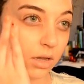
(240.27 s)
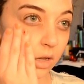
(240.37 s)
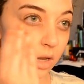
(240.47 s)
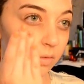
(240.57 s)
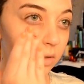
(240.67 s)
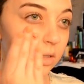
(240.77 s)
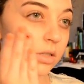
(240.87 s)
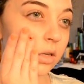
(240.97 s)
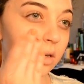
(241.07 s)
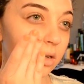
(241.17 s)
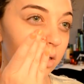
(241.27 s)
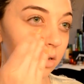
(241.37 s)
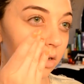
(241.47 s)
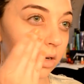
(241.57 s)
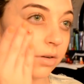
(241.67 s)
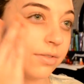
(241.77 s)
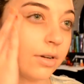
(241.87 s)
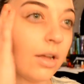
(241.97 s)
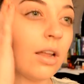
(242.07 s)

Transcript: And we're just going to go over